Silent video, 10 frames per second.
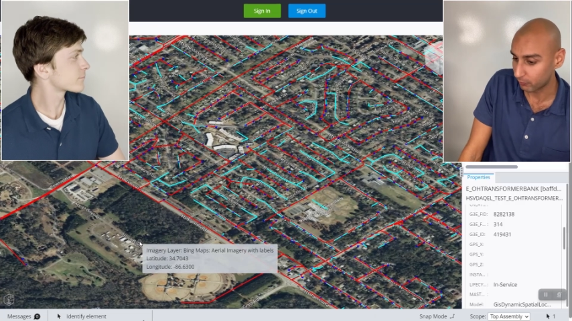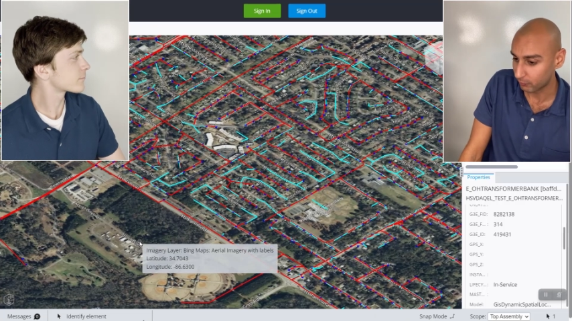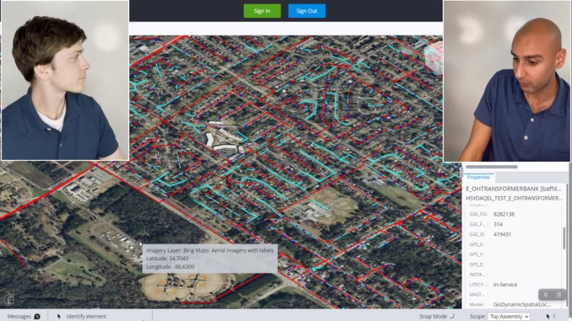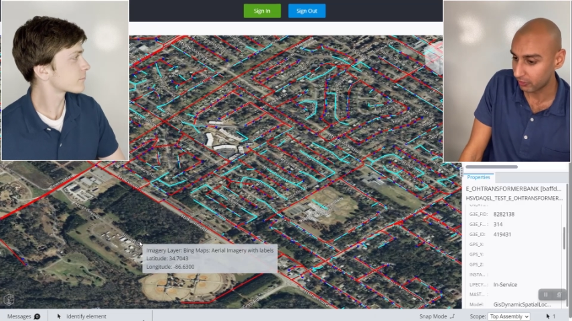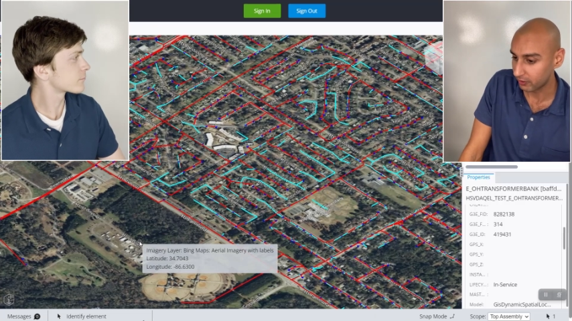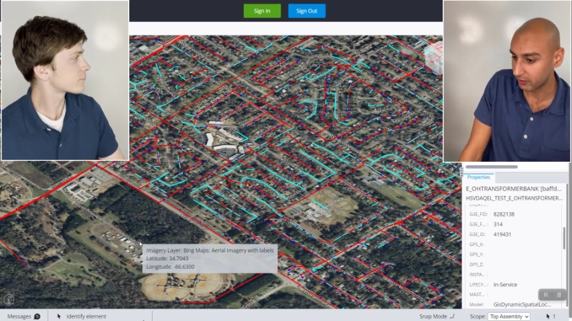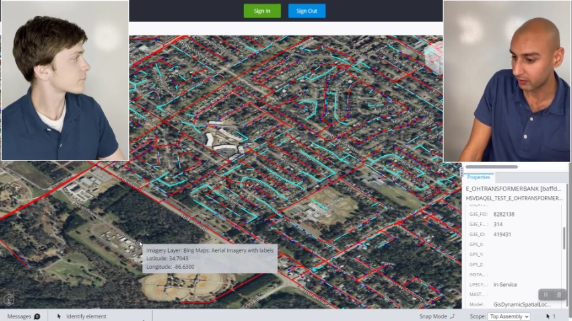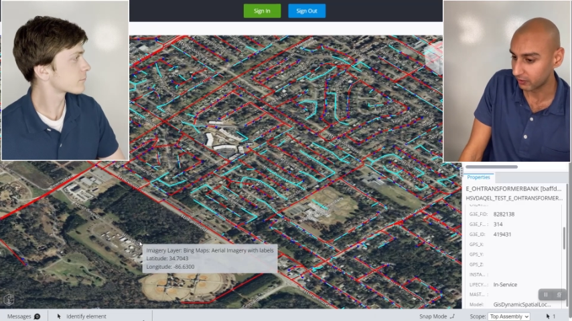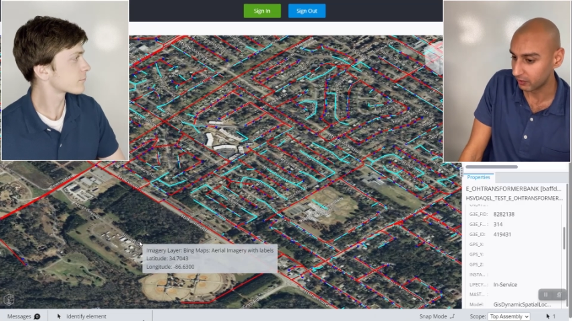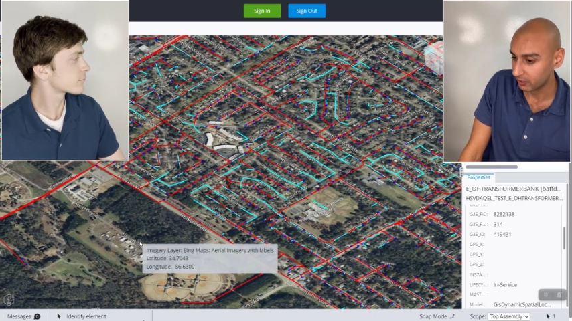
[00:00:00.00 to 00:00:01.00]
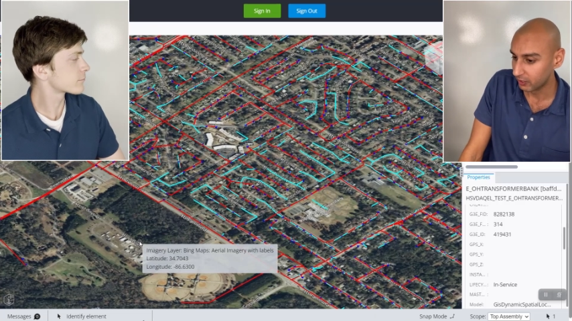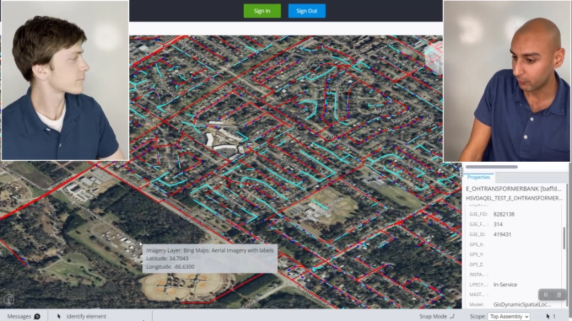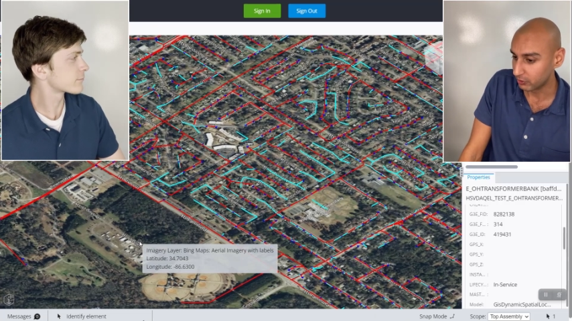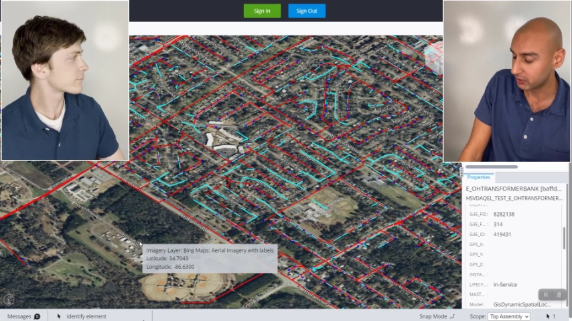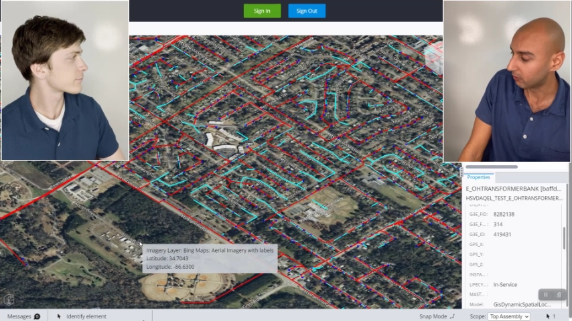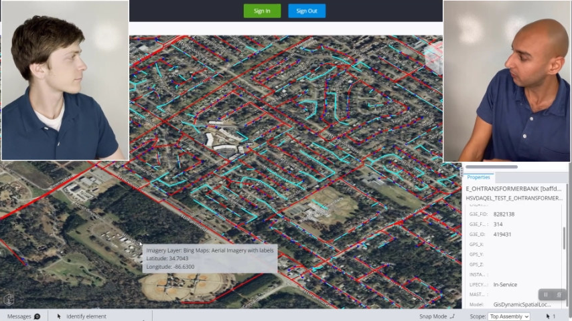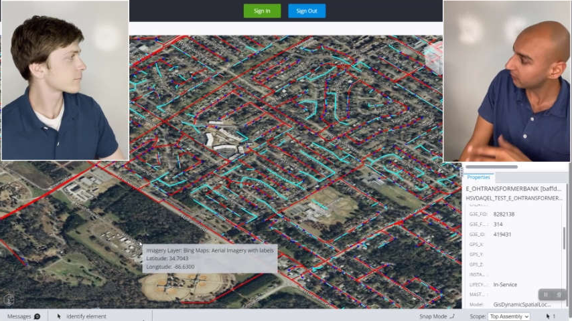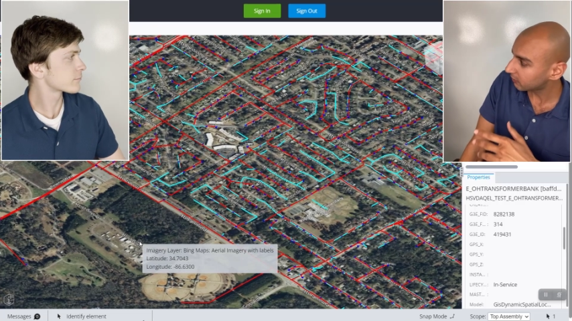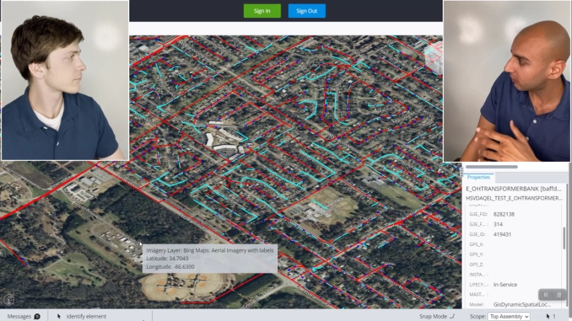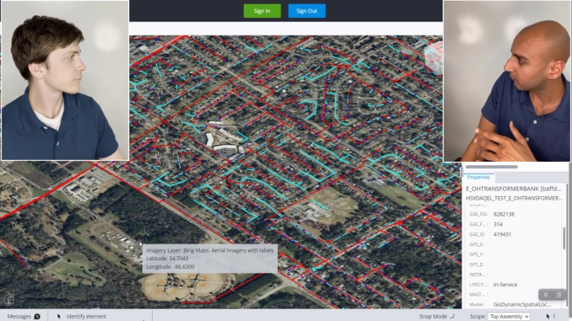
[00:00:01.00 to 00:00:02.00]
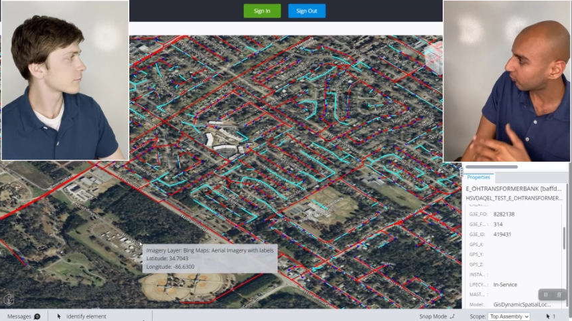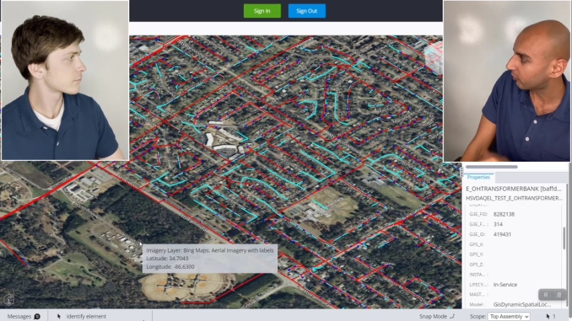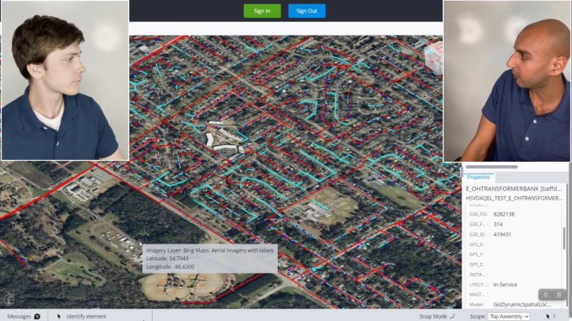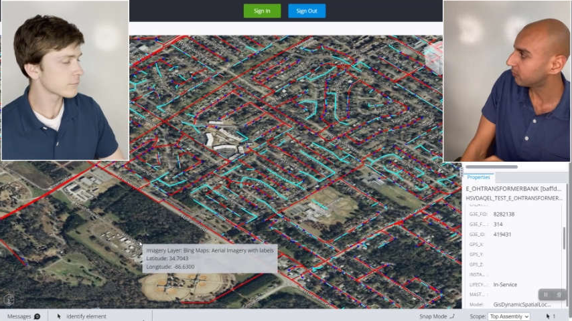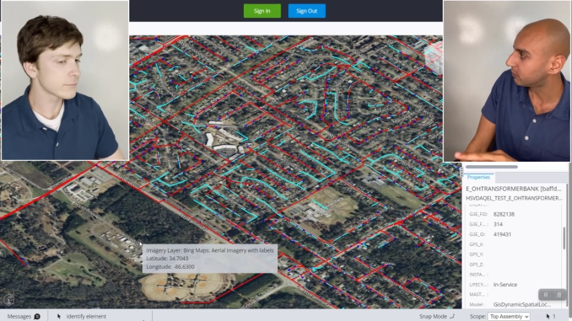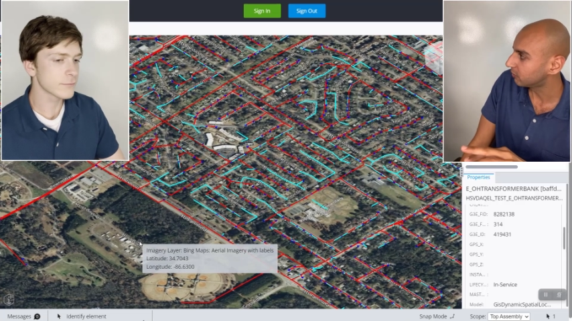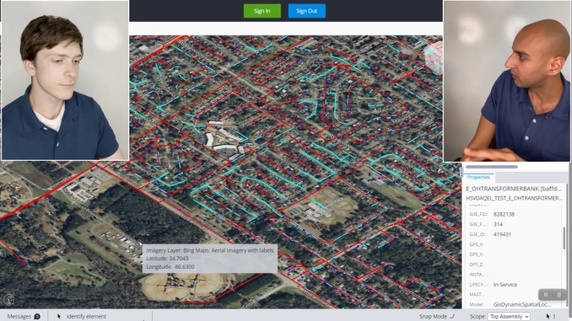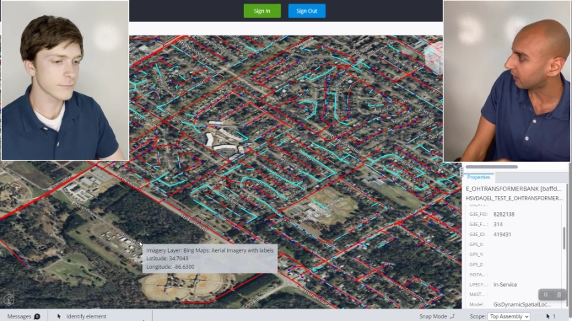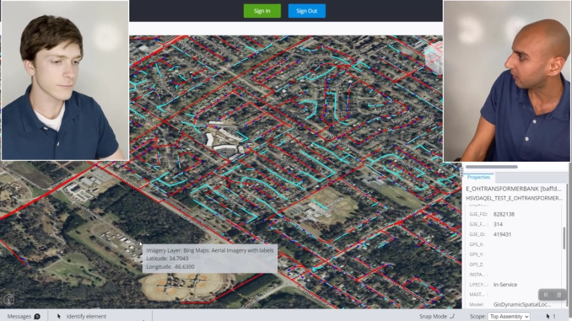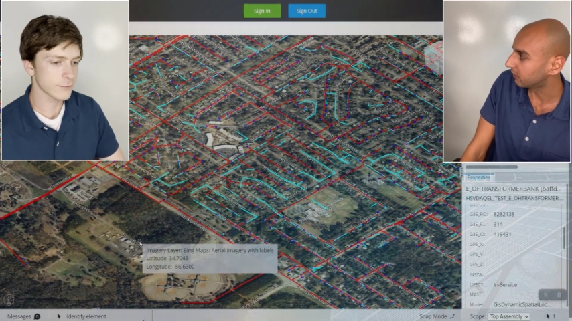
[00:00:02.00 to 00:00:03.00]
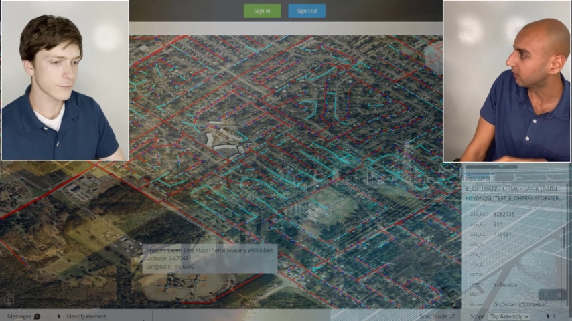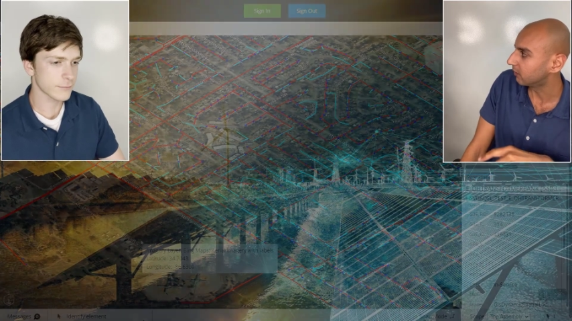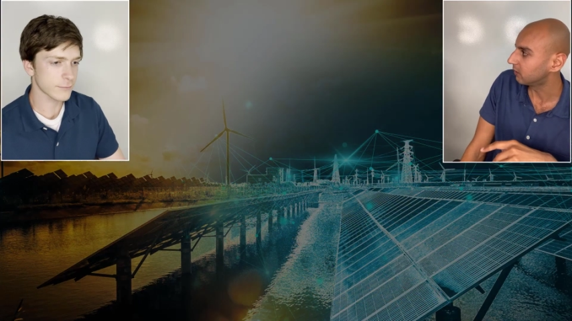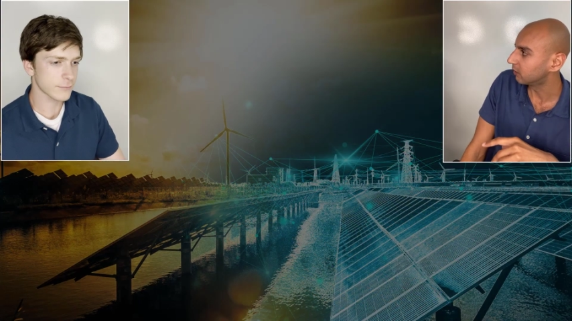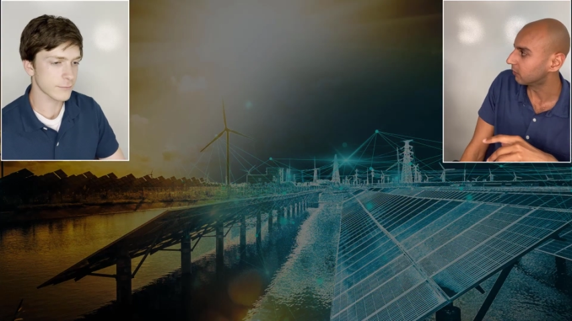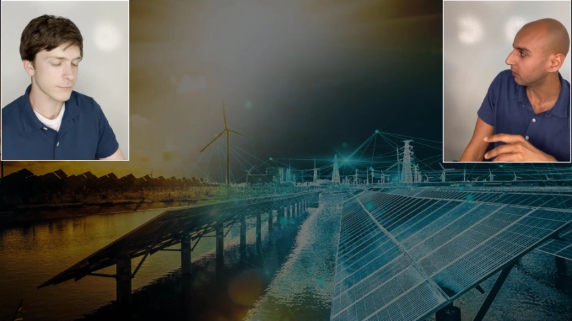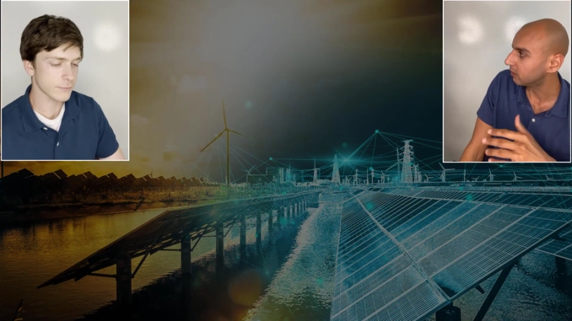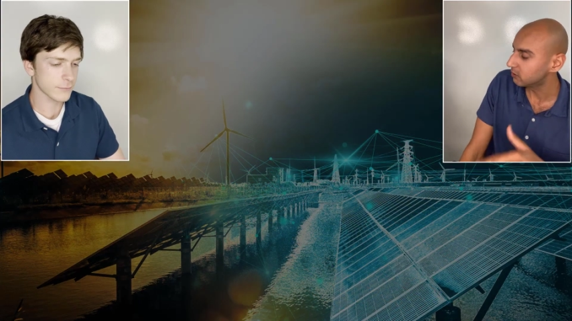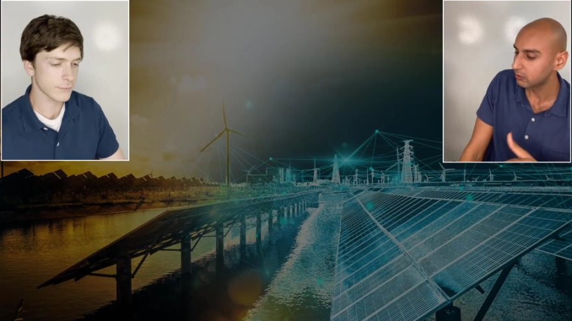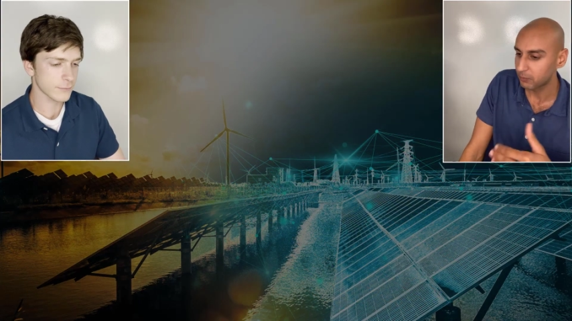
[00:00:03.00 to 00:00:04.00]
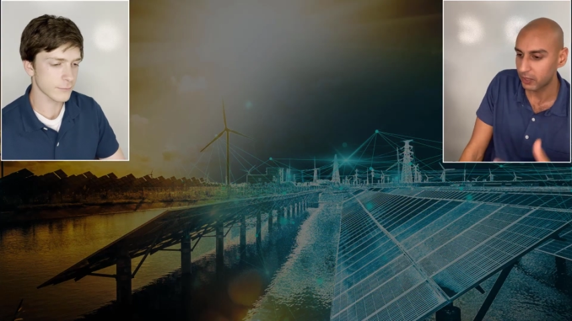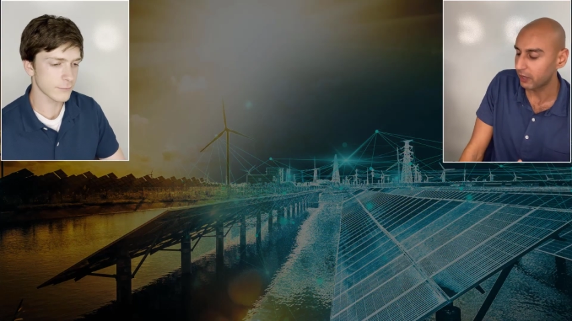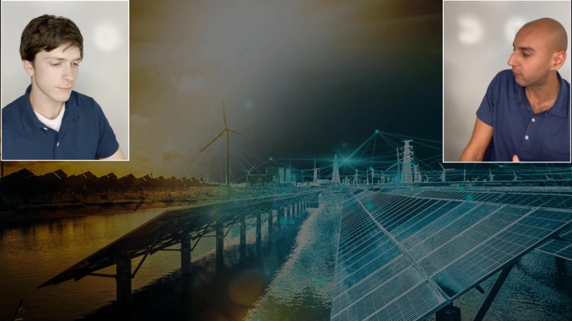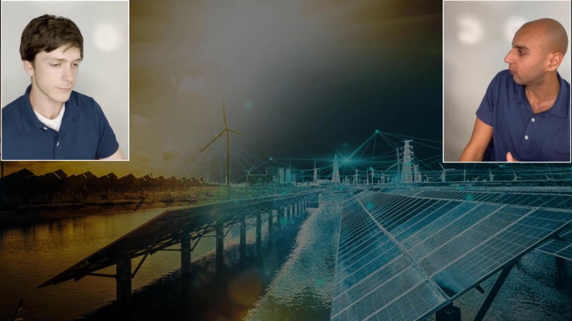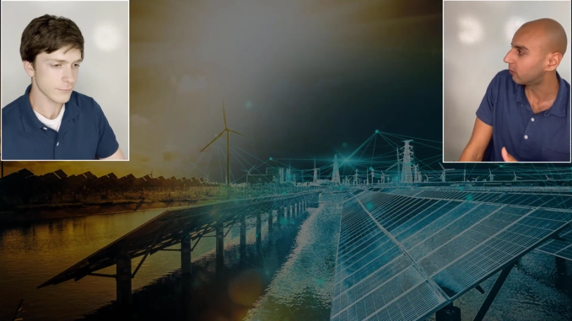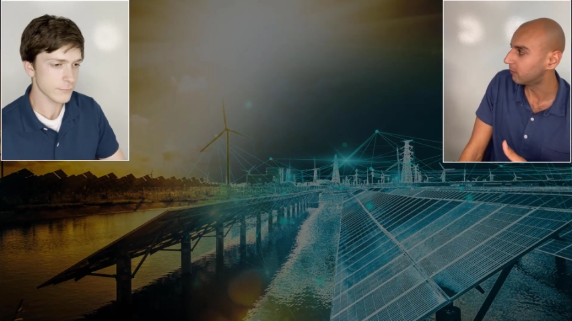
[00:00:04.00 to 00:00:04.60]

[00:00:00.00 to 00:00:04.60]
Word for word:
Speaker 1: Were there was there a learning curve, or were you able to kind of get you know into the platform,